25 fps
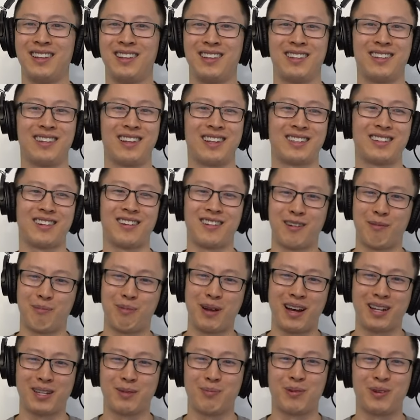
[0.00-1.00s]
that's a hundred
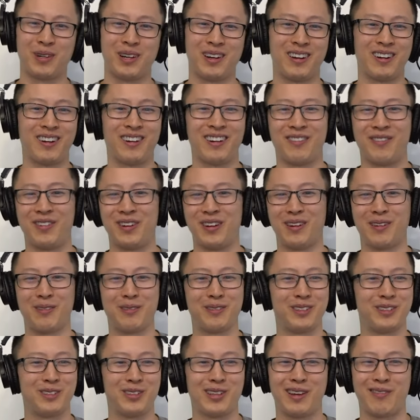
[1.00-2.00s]
pounds per year. If you're able
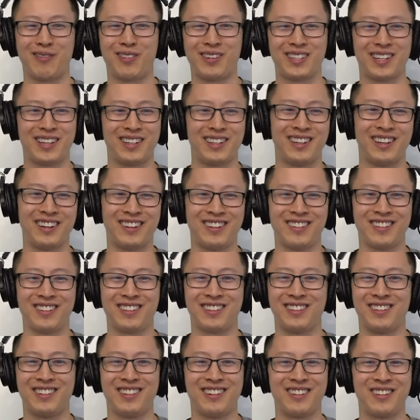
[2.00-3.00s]
to do that for ten years,
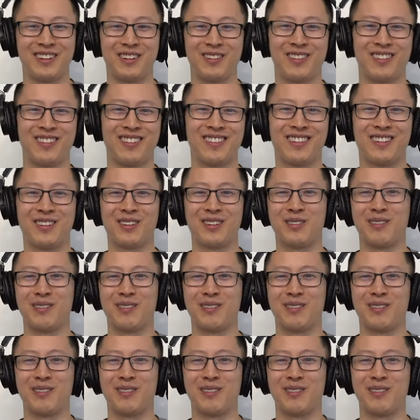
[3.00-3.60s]
you know, you're